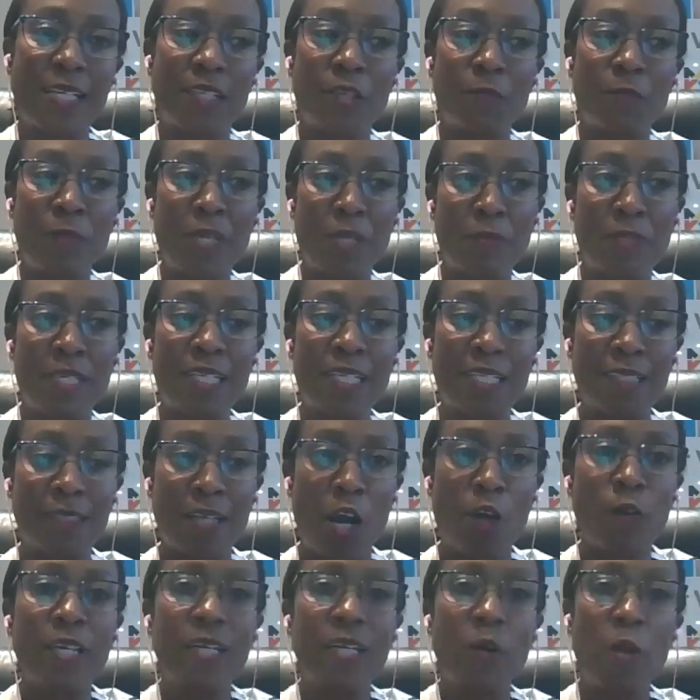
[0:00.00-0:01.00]
And maybe
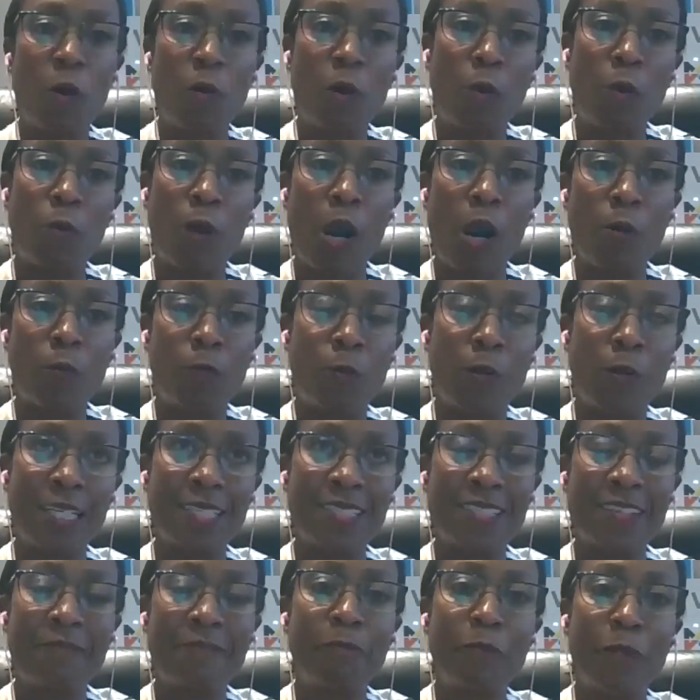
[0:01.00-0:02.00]
what is
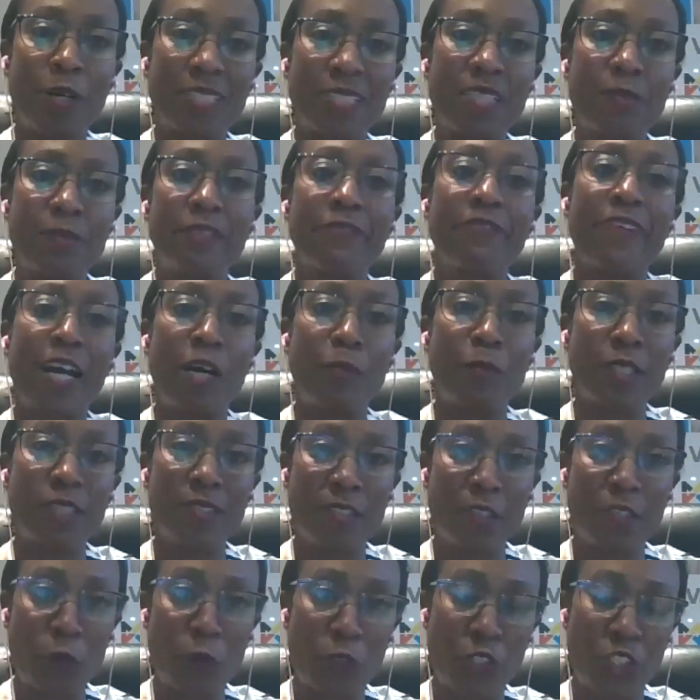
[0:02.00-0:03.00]
a possible viable
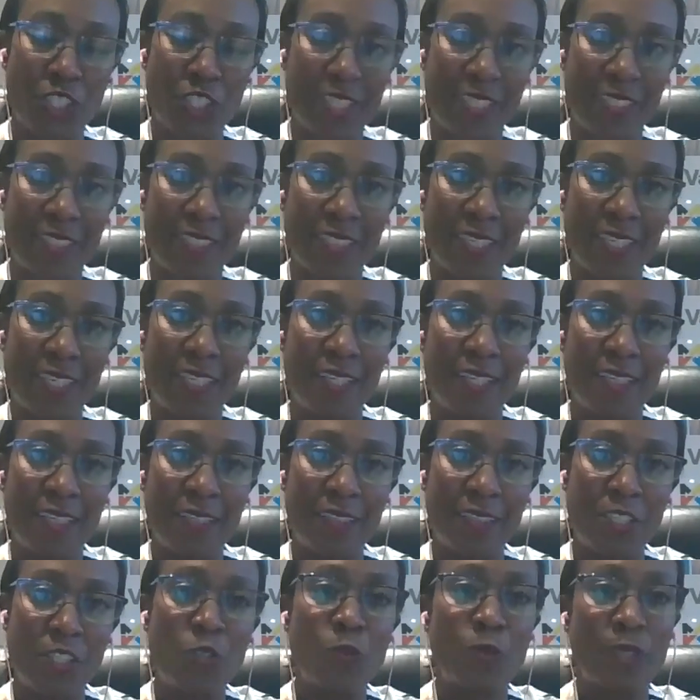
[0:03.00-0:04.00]
solution
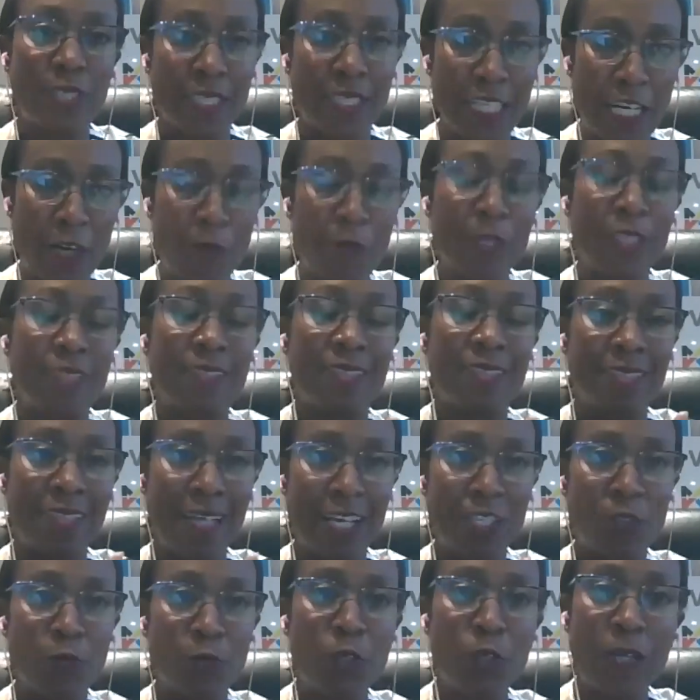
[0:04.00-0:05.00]
that you can come with
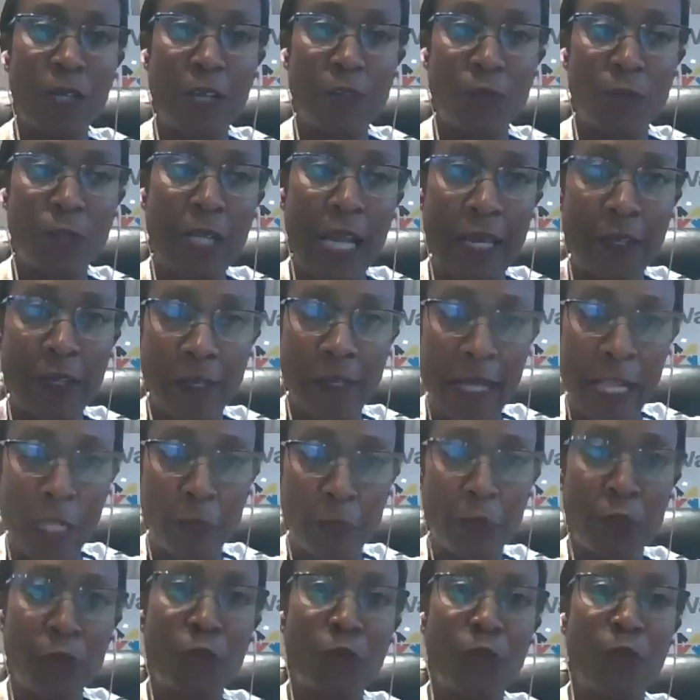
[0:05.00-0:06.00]
as we kind of
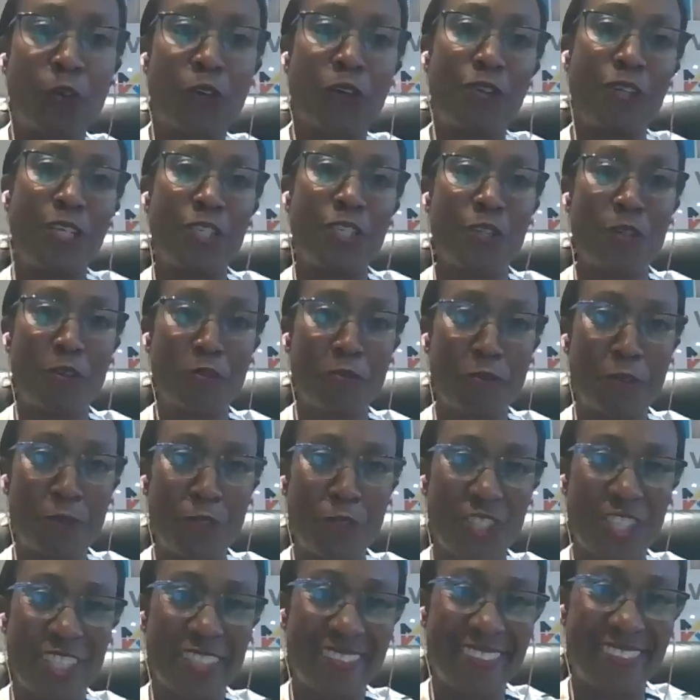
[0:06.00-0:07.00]
help you co-create your
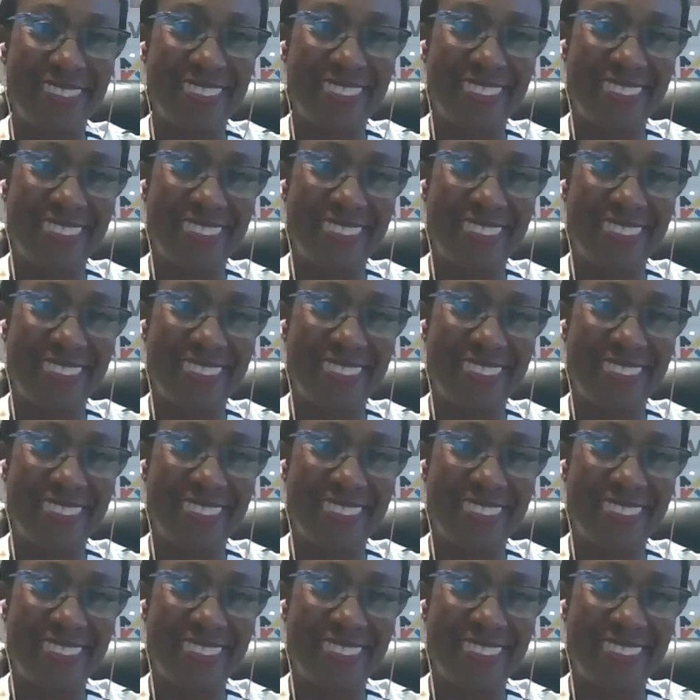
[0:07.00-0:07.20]
future.